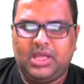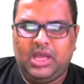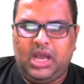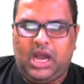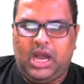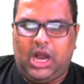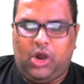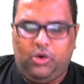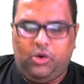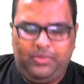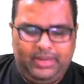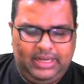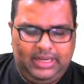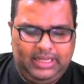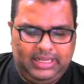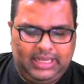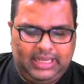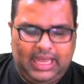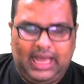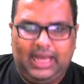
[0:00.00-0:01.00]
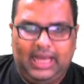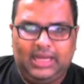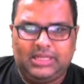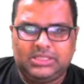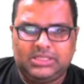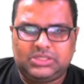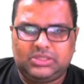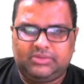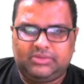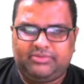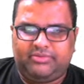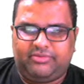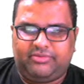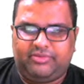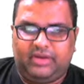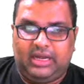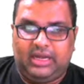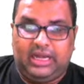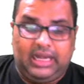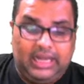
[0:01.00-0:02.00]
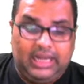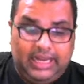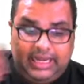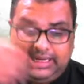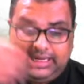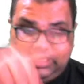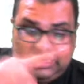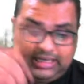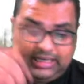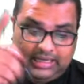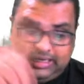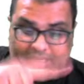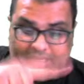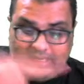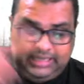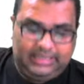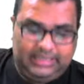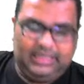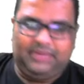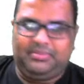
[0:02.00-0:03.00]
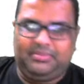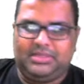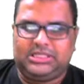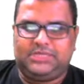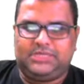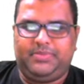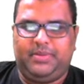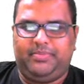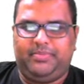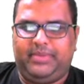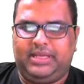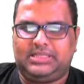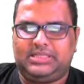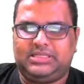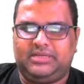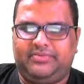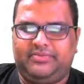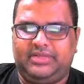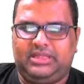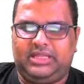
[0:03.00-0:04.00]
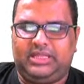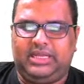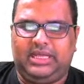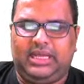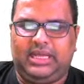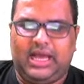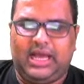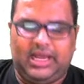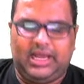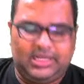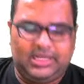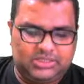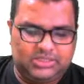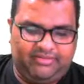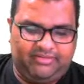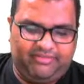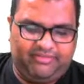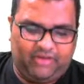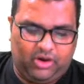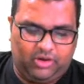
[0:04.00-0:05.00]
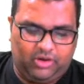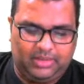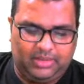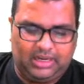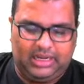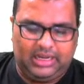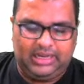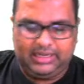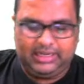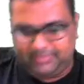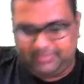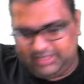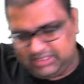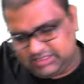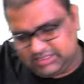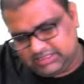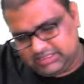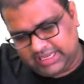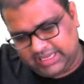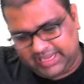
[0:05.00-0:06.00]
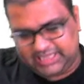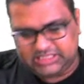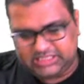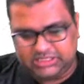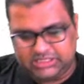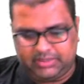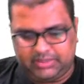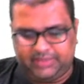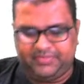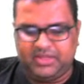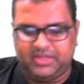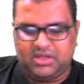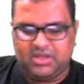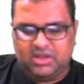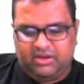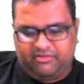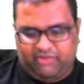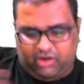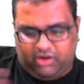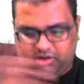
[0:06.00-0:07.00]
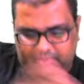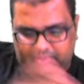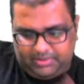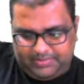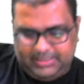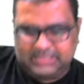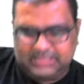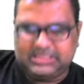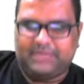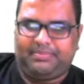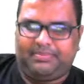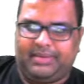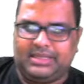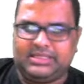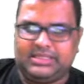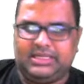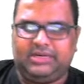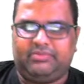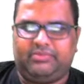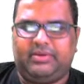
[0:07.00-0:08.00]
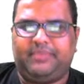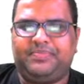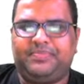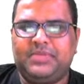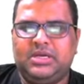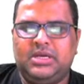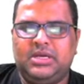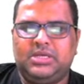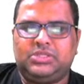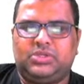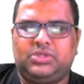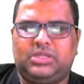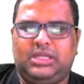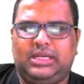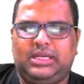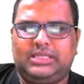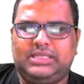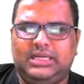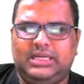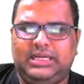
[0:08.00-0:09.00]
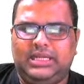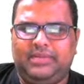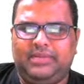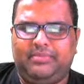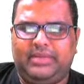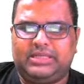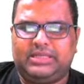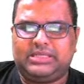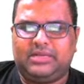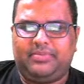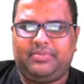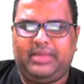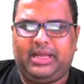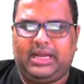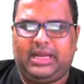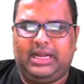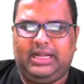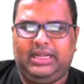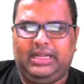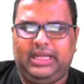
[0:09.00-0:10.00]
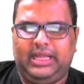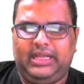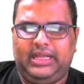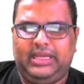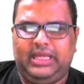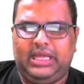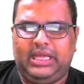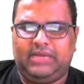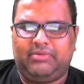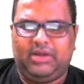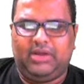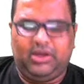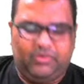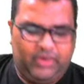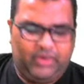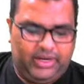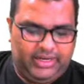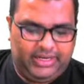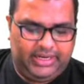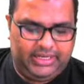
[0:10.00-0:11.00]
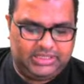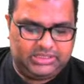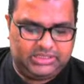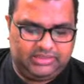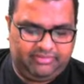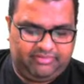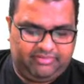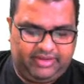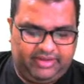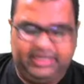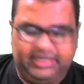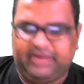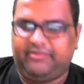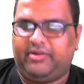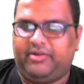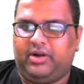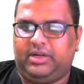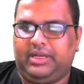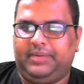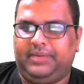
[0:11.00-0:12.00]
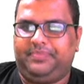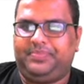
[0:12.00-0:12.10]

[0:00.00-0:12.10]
How many gallons of later must be mixed with 3 gallons of former? Later means the next one. Former means the present one. So the resulting mixture may contain equal quantities of wine and water.